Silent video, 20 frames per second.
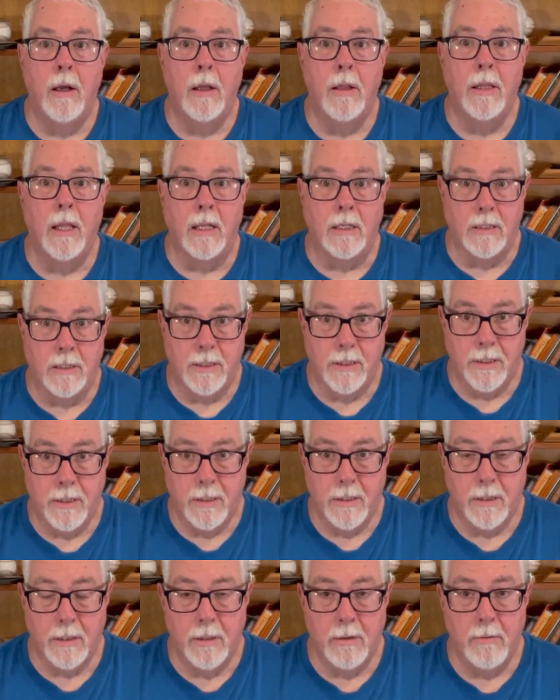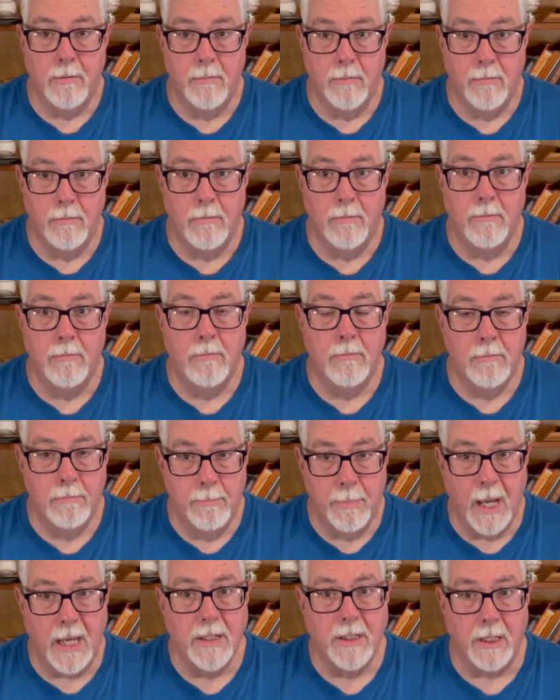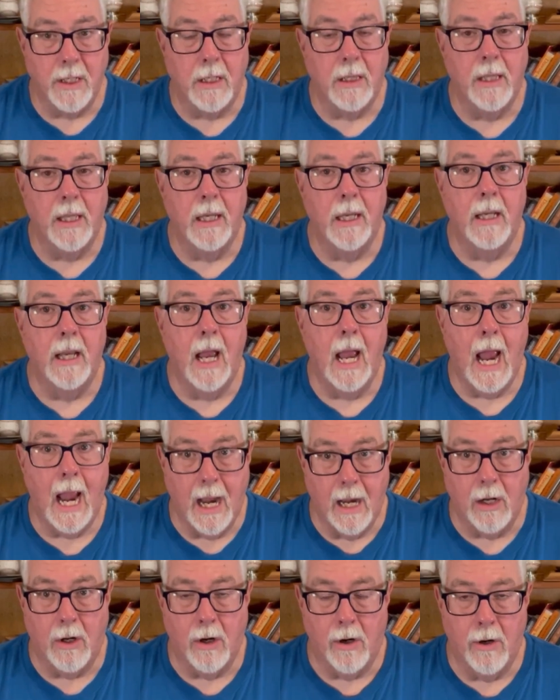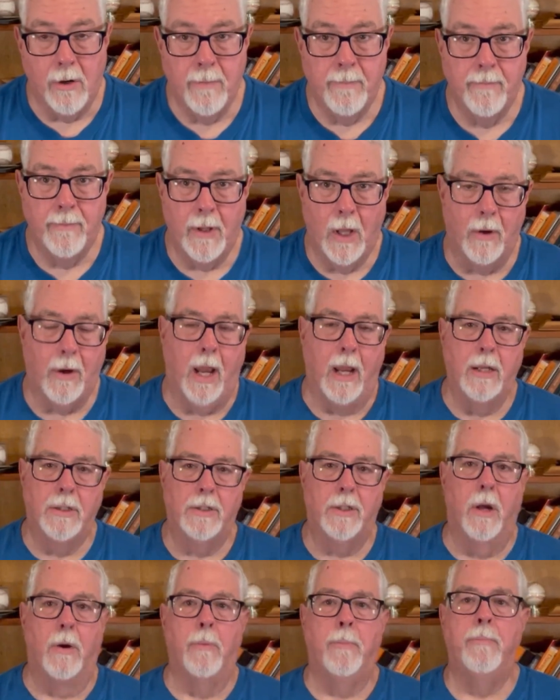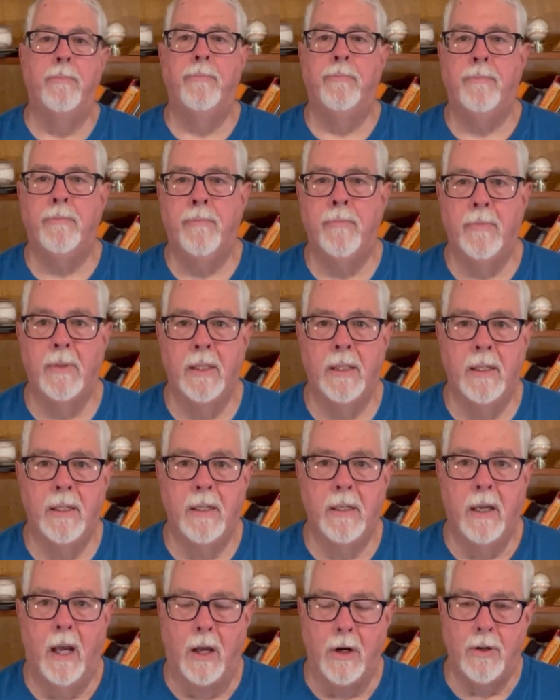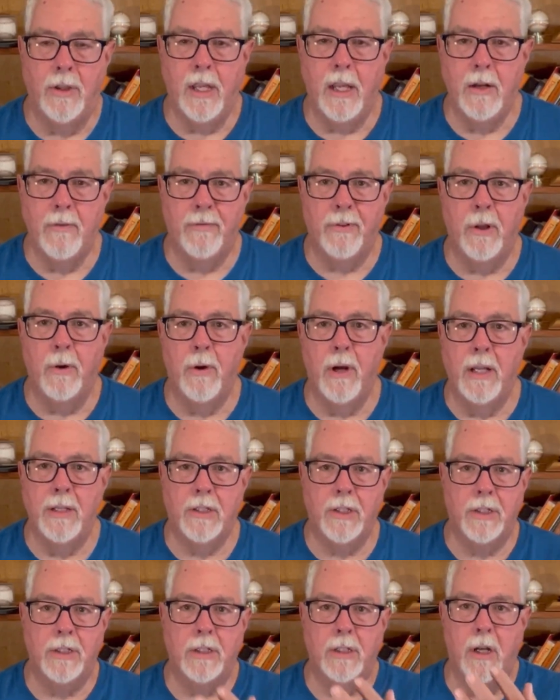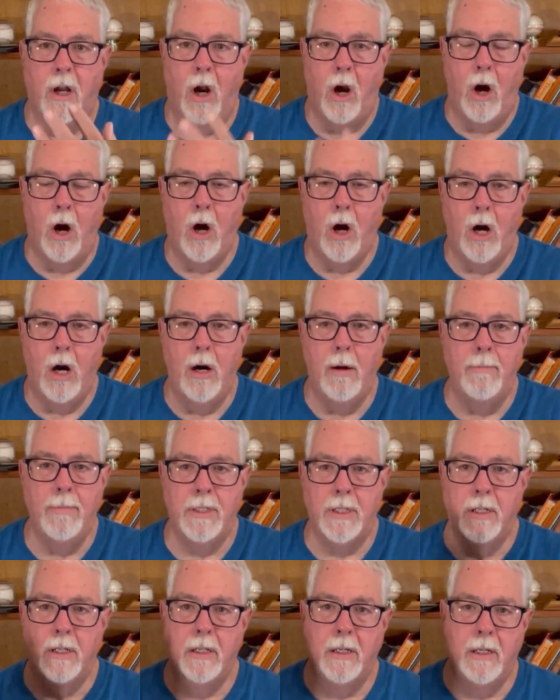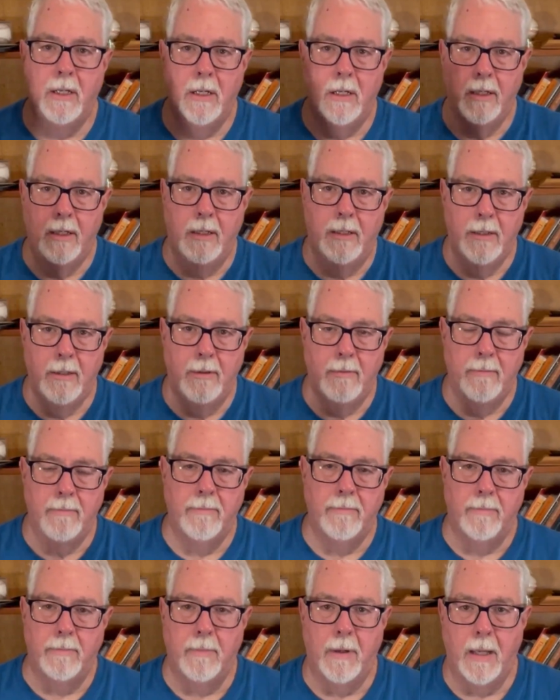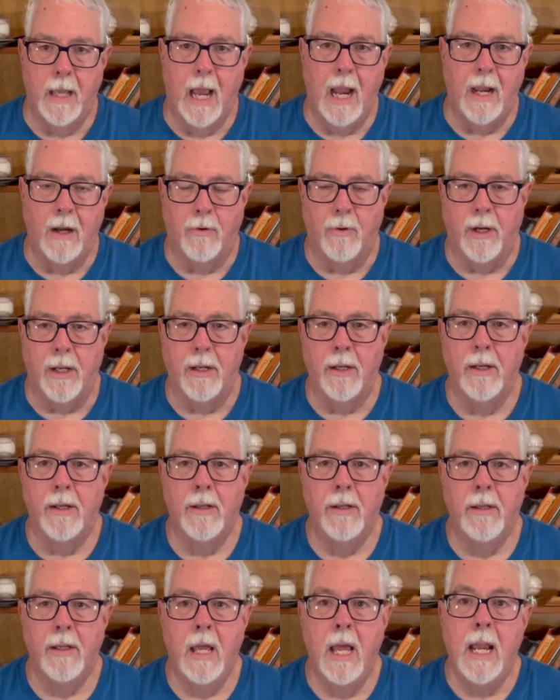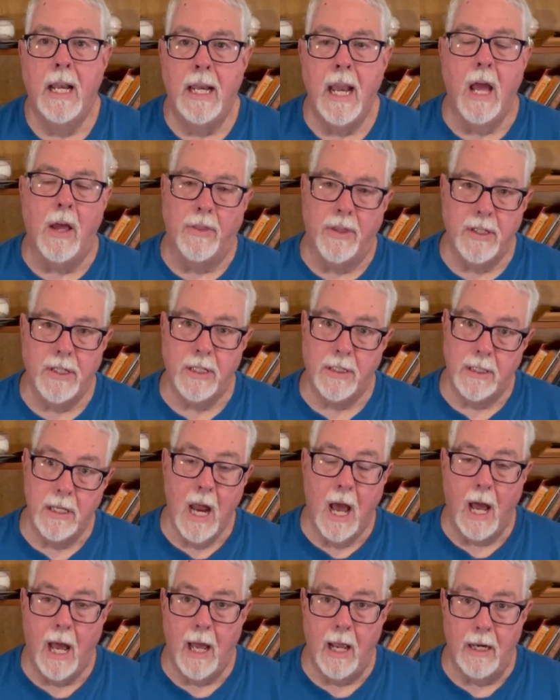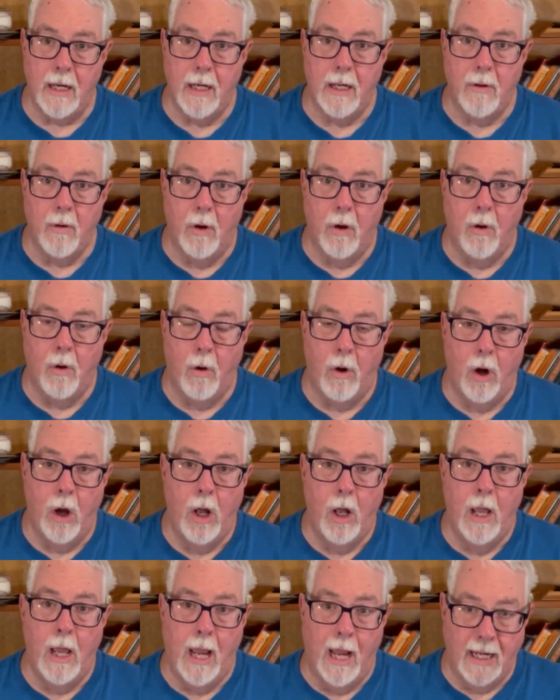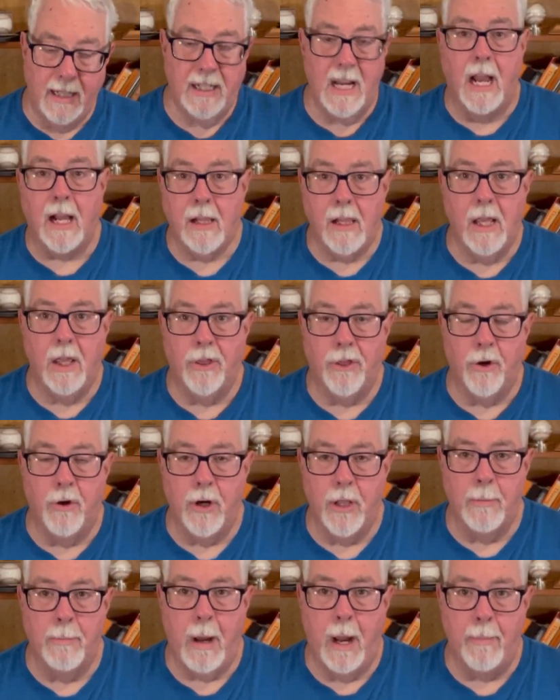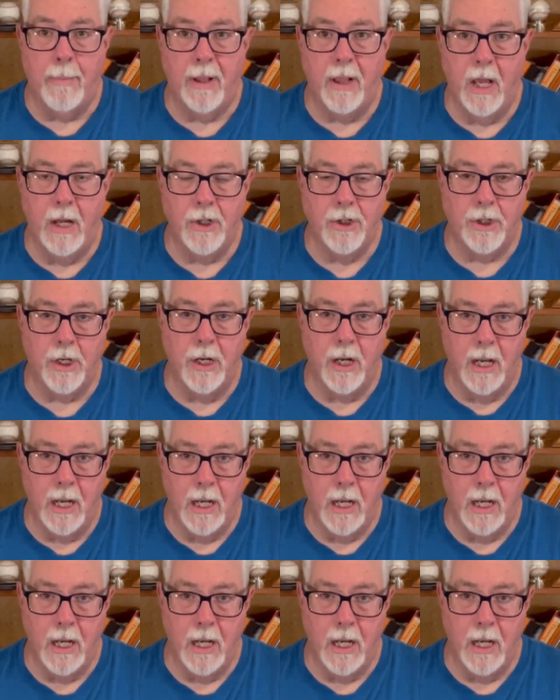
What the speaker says: that's basically anger. Okay, so under the influence, armed, angry. Now, this is not exactly a third of the population